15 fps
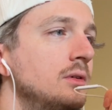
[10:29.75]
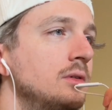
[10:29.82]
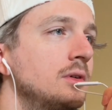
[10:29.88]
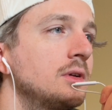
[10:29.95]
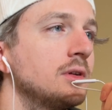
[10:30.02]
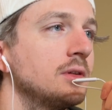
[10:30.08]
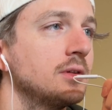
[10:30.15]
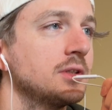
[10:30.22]

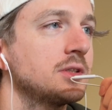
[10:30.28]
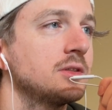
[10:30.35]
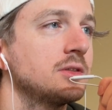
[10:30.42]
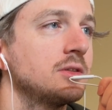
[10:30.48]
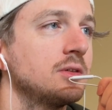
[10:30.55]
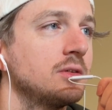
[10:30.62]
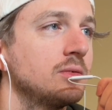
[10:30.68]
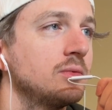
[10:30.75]
Gonna listen
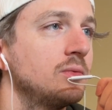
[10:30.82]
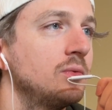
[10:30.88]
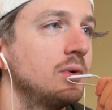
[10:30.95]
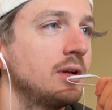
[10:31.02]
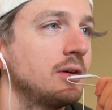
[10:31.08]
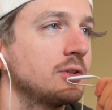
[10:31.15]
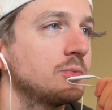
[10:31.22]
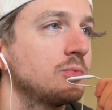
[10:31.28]
to what
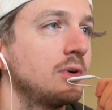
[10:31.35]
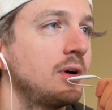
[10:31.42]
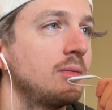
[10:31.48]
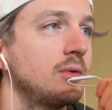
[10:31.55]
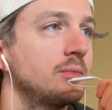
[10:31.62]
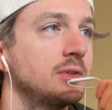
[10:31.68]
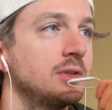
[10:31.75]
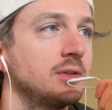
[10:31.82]
I was
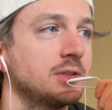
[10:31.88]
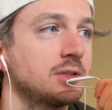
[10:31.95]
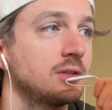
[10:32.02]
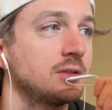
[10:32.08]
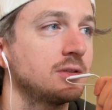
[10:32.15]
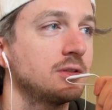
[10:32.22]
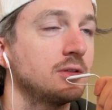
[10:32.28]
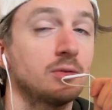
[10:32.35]
probably
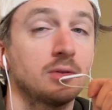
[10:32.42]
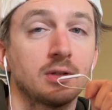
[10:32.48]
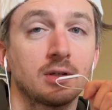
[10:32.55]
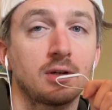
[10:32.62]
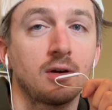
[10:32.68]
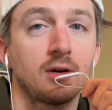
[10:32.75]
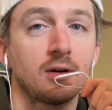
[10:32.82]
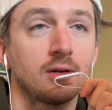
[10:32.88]
listening to in the
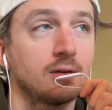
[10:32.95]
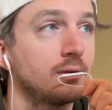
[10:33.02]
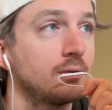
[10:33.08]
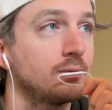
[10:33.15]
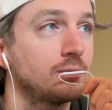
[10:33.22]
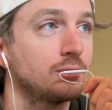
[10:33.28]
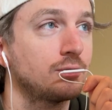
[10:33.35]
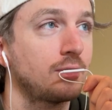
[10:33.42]
car
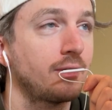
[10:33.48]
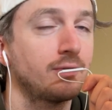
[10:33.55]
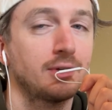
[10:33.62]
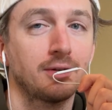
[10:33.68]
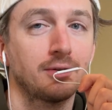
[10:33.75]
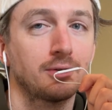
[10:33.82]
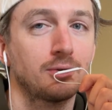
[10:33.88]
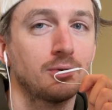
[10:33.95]
driving
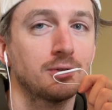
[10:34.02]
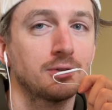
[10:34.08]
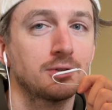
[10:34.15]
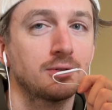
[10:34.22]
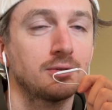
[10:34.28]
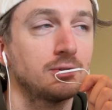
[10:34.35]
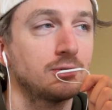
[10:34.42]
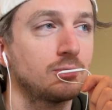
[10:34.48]
down the gorge
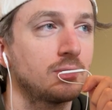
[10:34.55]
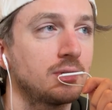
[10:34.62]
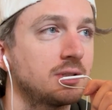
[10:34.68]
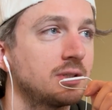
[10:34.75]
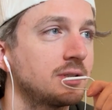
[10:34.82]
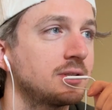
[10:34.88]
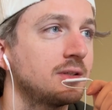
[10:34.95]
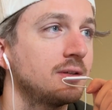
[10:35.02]
in
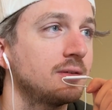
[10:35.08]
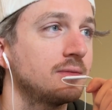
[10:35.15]
2016.